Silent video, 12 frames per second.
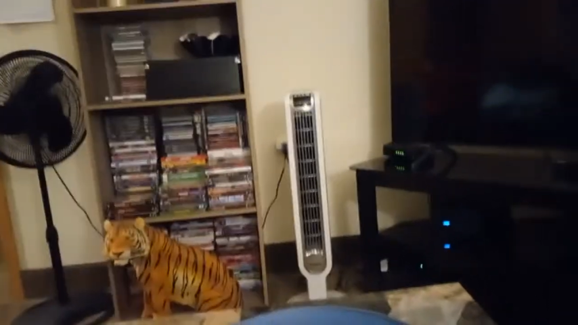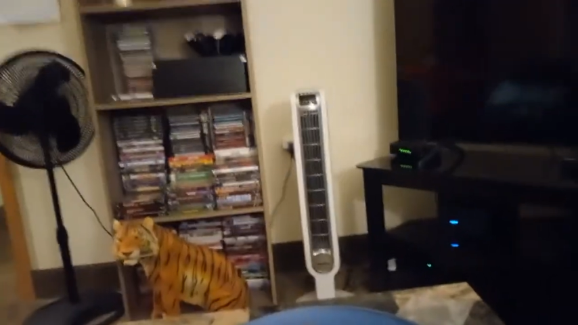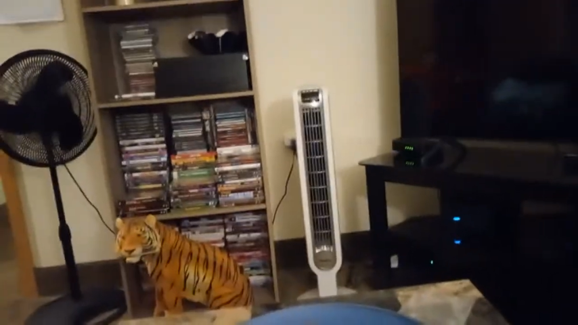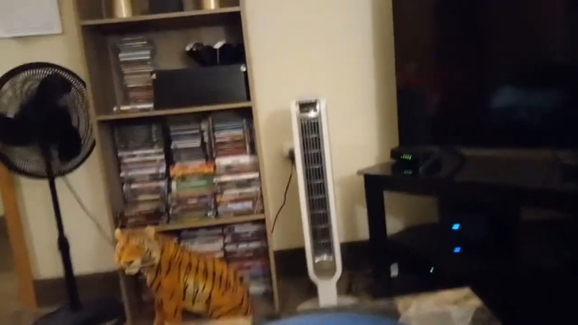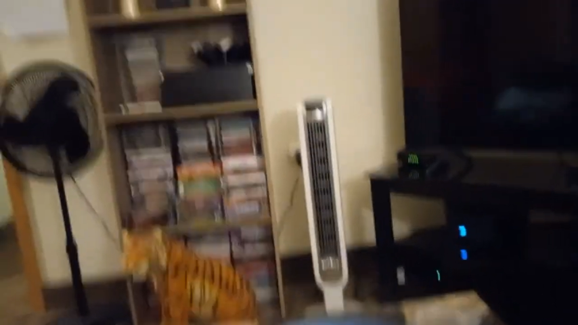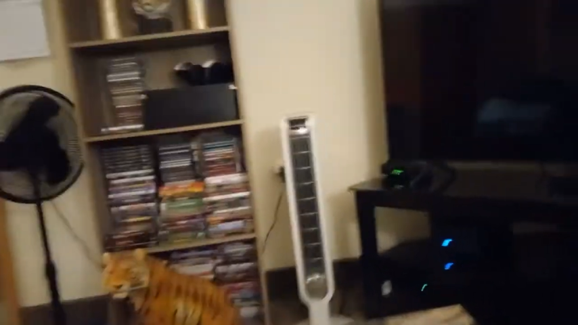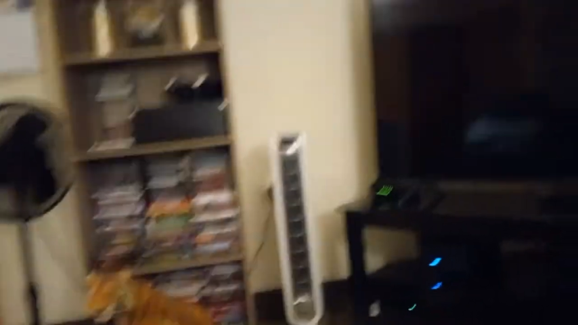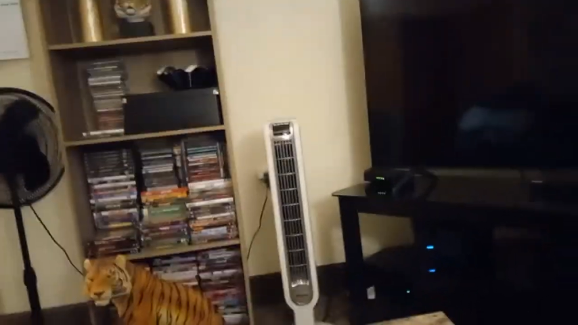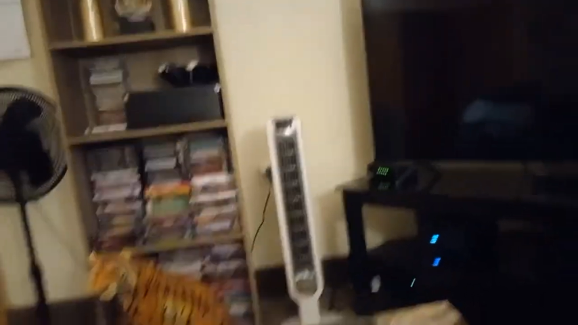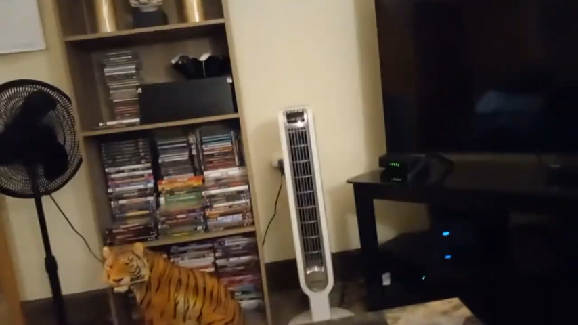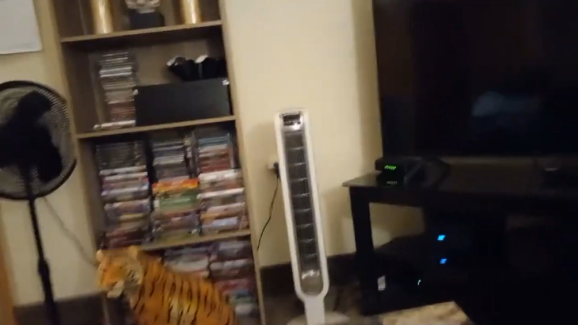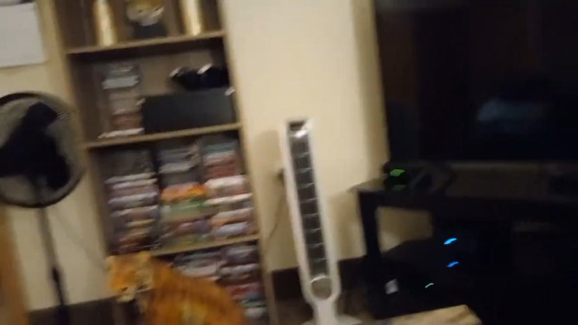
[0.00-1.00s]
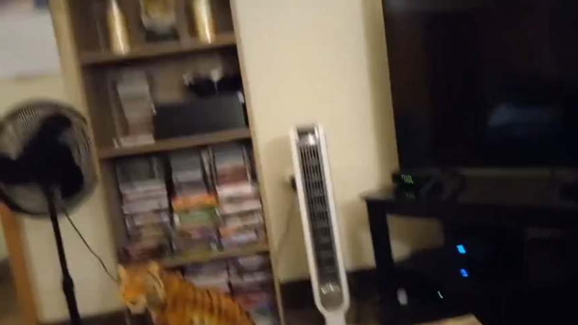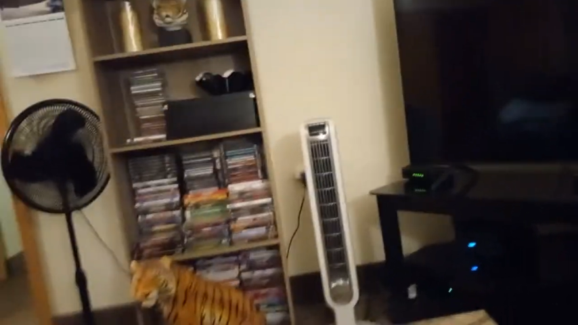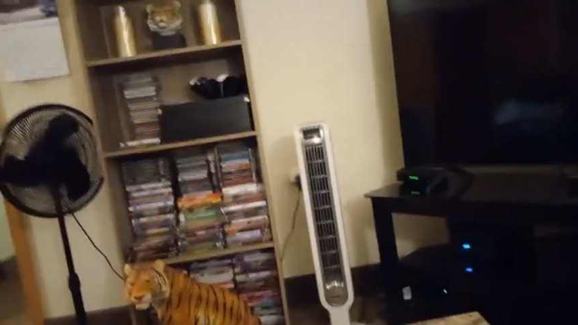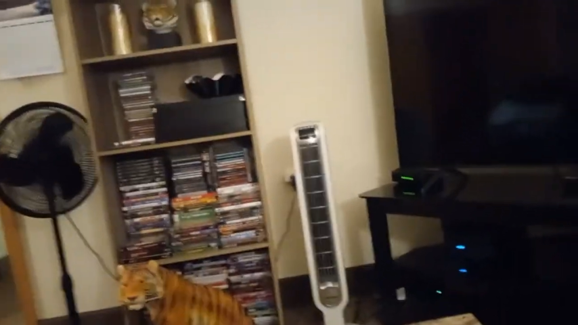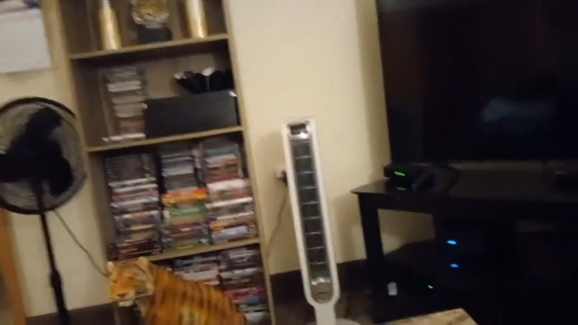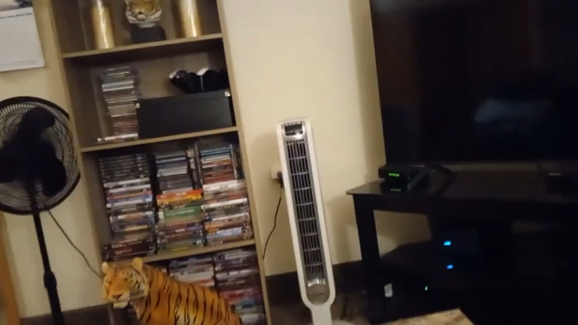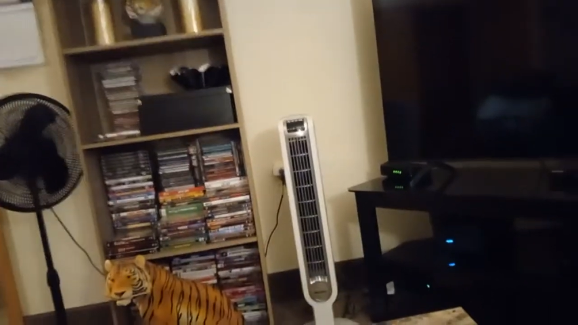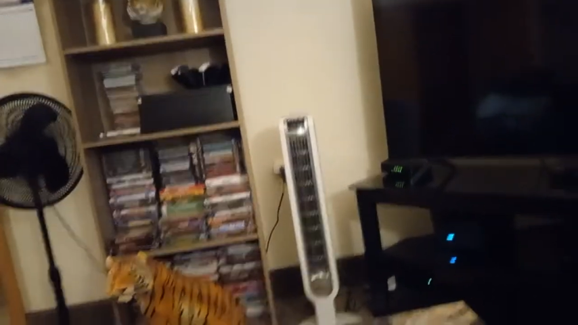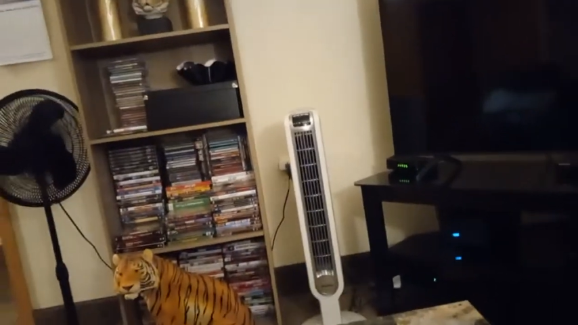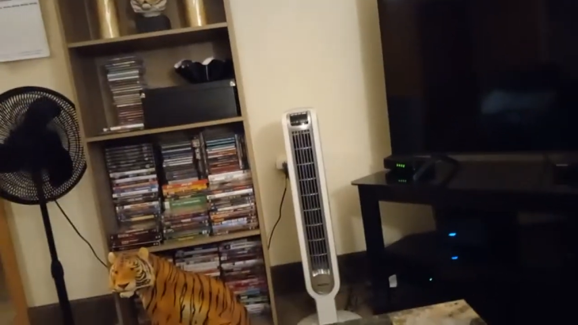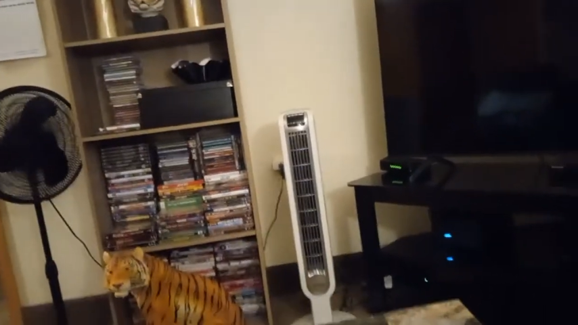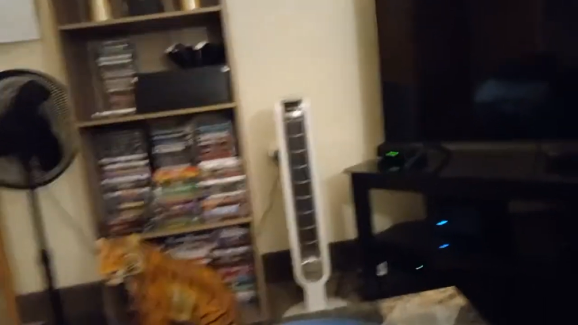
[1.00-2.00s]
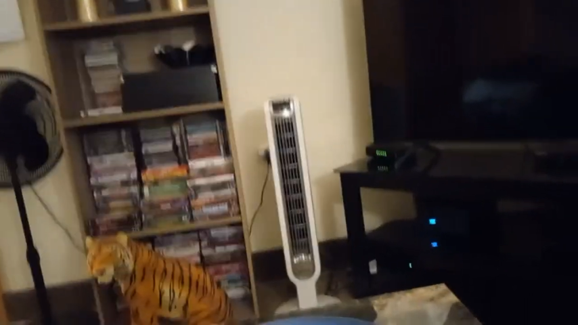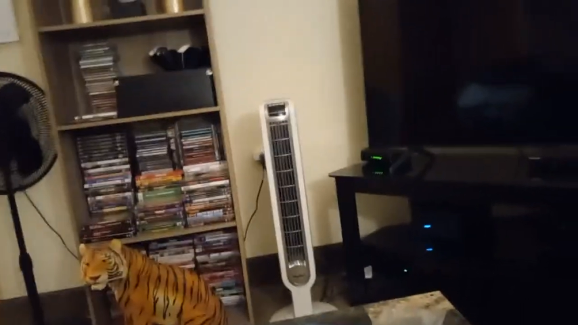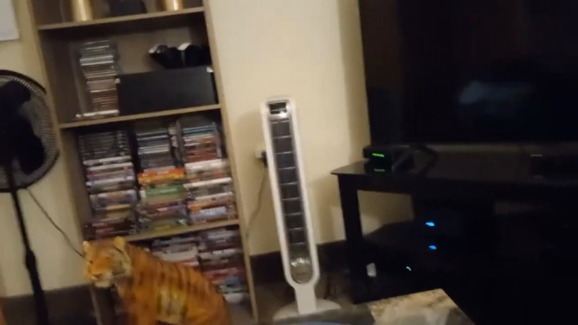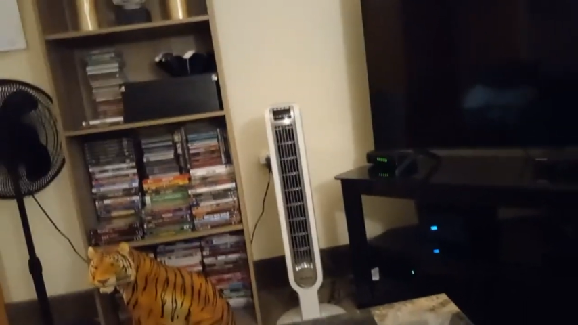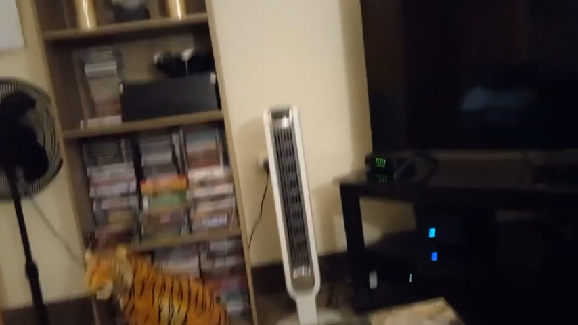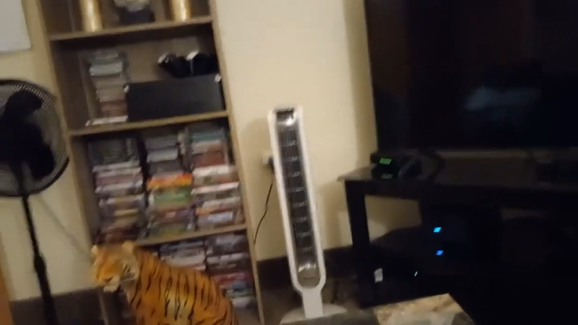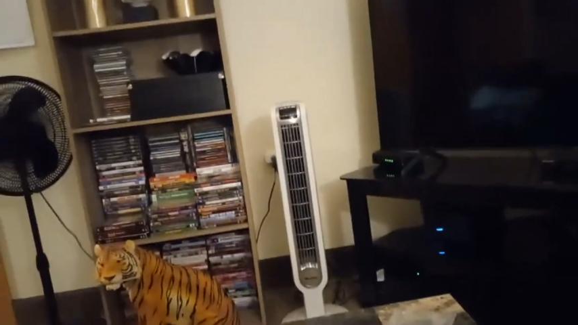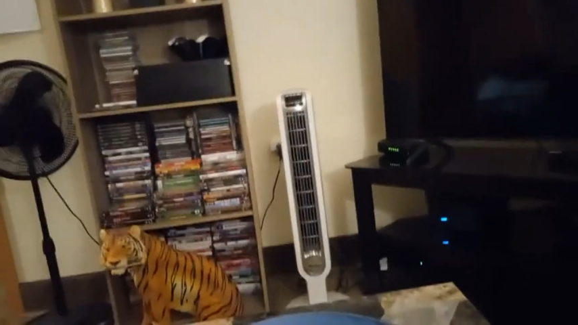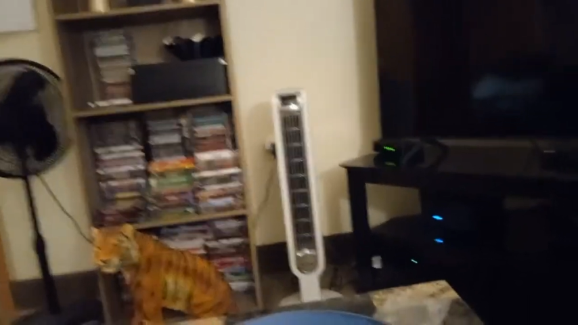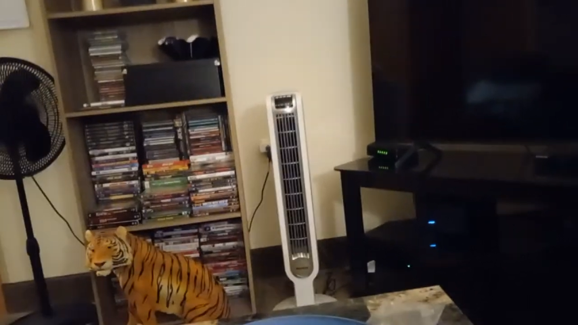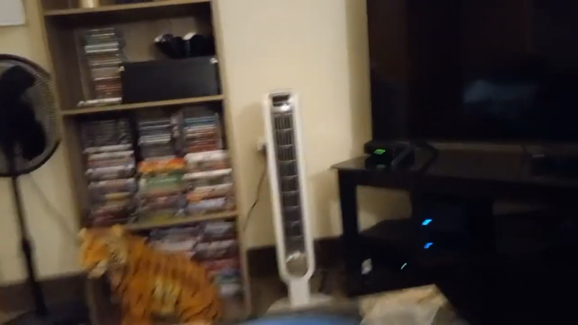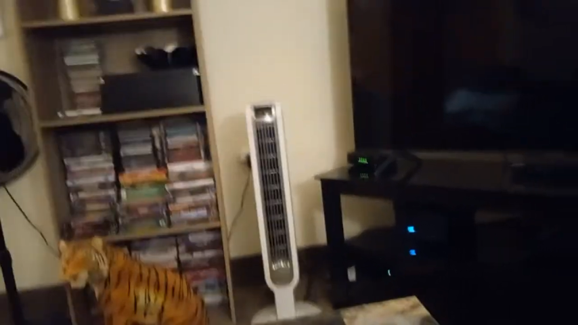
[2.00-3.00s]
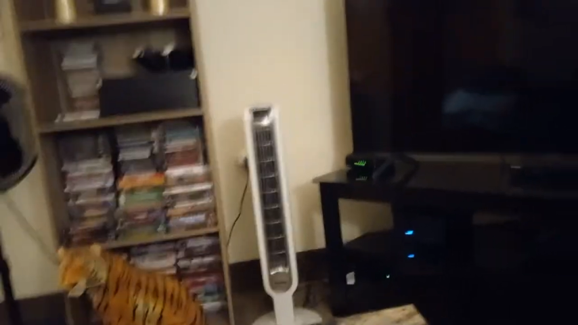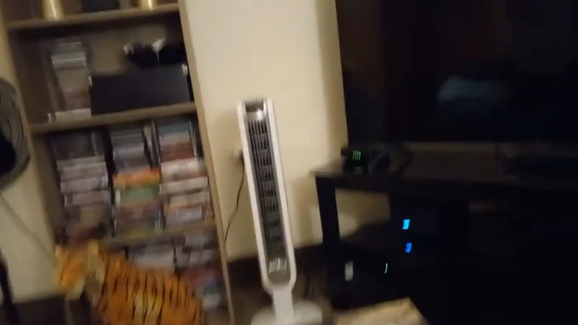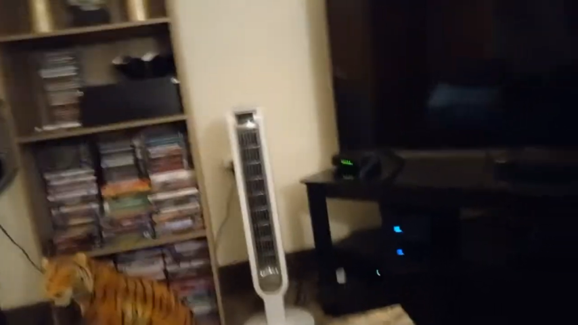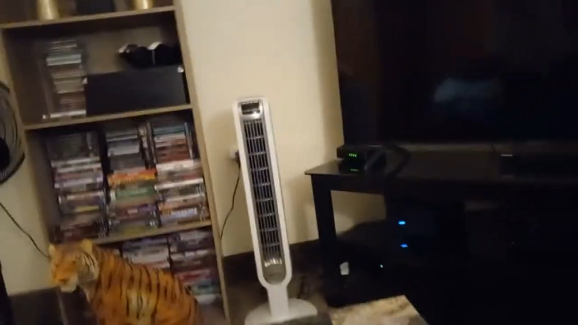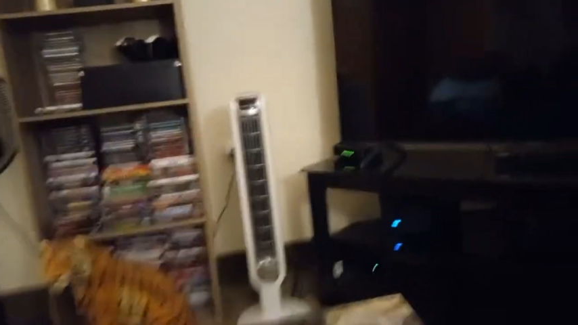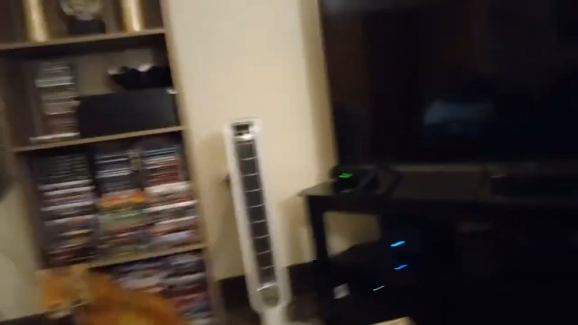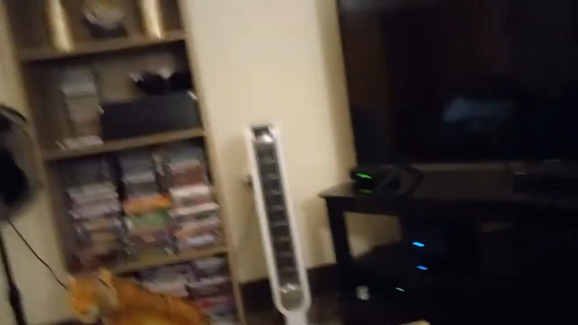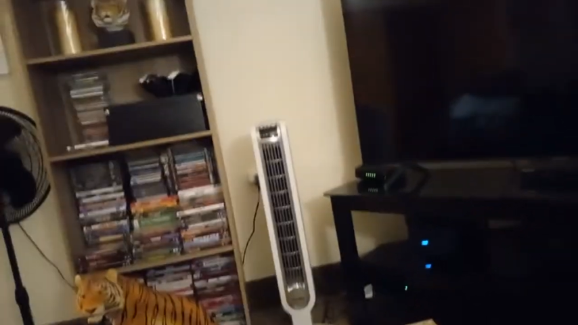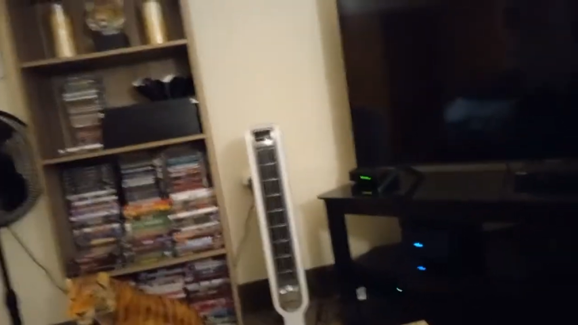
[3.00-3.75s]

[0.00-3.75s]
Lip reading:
Nobody's mouth can be seen.